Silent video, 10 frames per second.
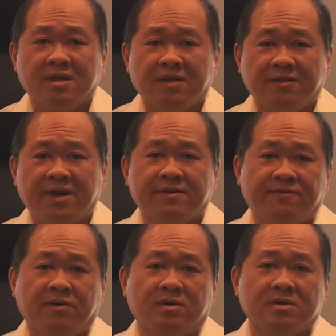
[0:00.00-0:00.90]

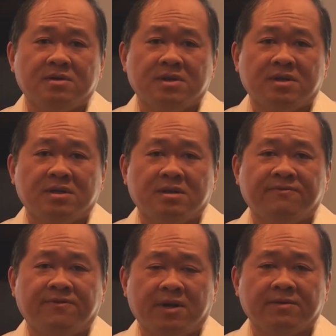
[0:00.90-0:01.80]
Therefore, the
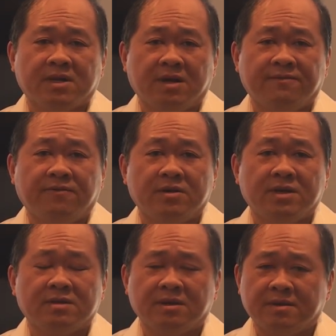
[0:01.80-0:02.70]

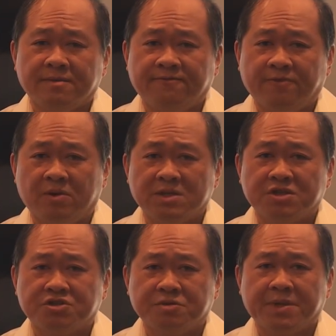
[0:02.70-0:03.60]

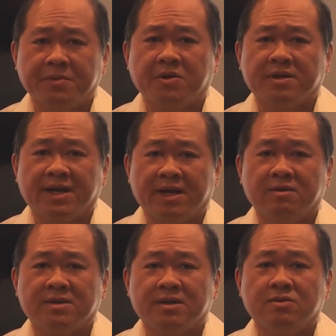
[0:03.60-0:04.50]
Florida Supreme Court
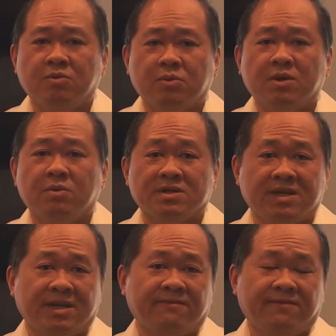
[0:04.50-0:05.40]
held that the will was
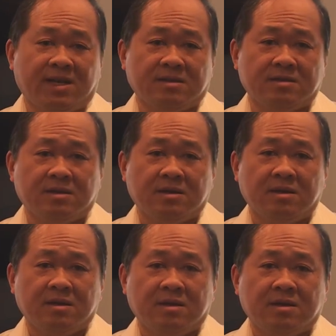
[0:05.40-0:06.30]
invalid.
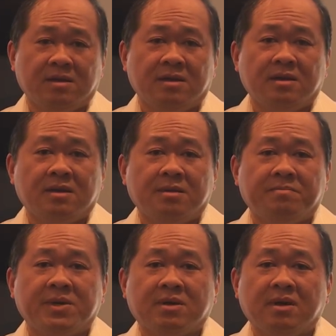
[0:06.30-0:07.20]

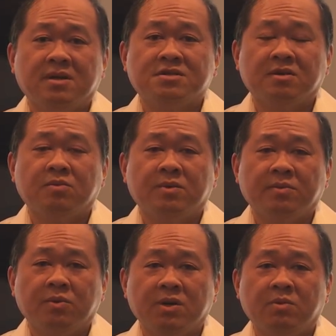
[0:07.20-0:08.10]
Because the
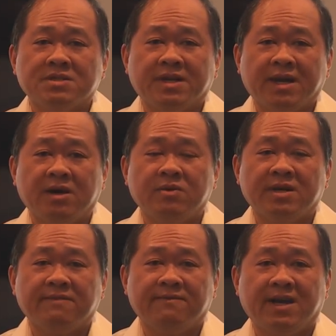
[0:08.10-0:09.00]
will was held
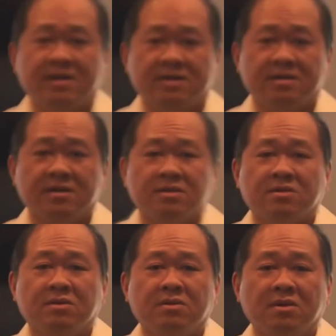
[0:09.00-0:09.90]
invalid,
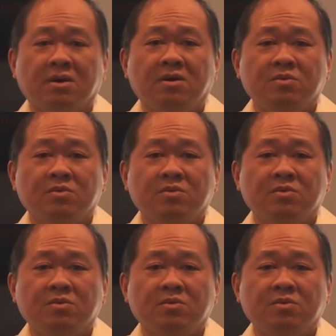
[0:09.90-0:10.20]
the law